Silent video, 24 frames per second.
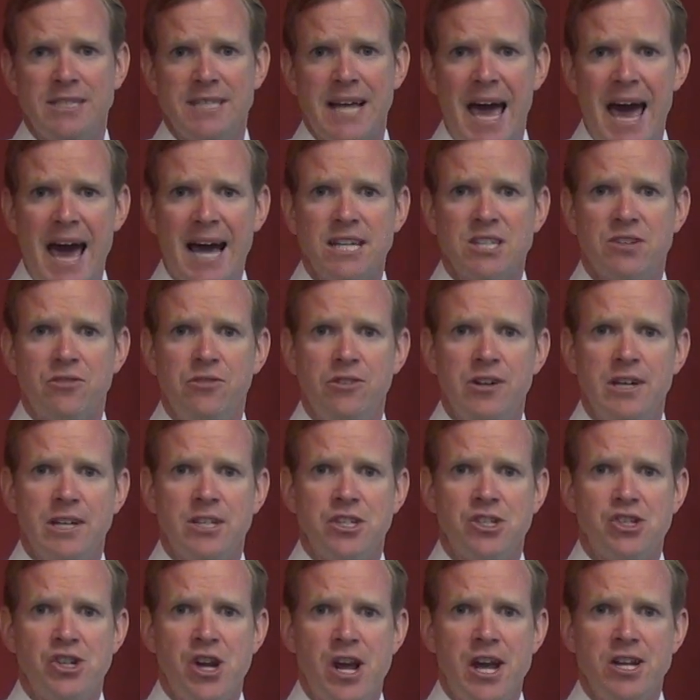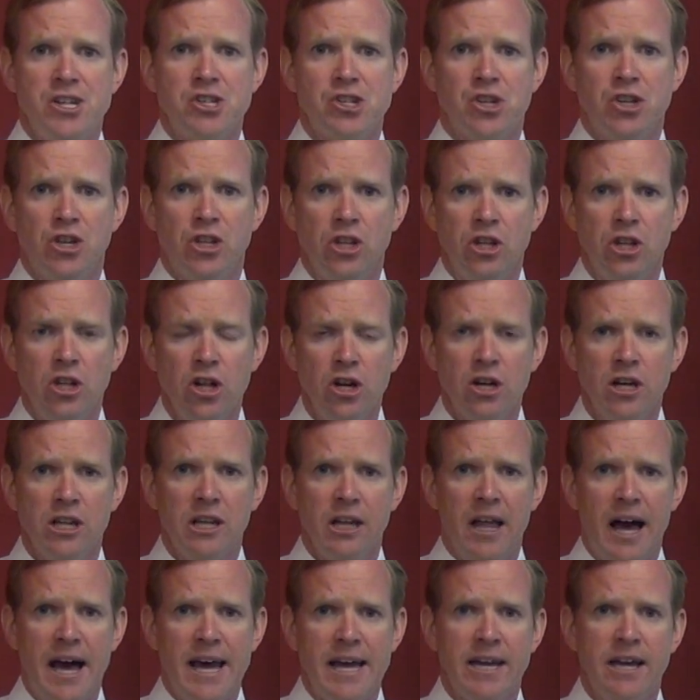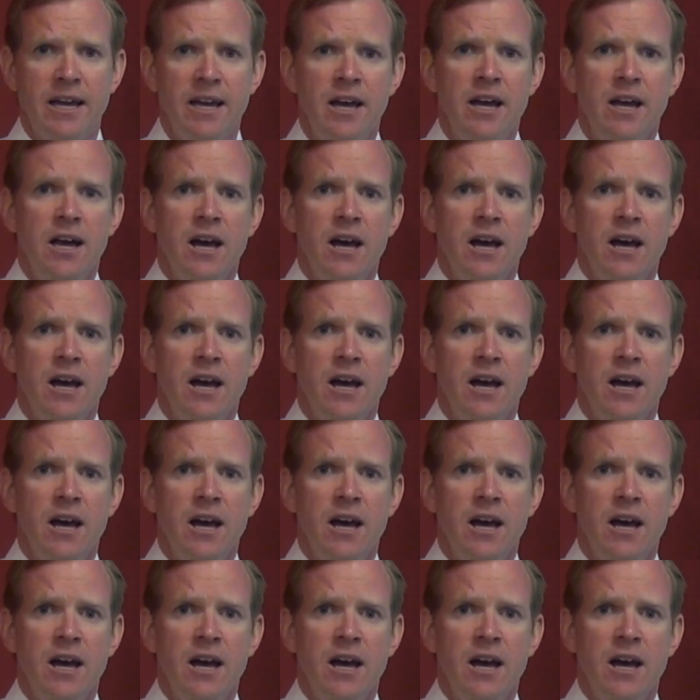tax-free exchange can look like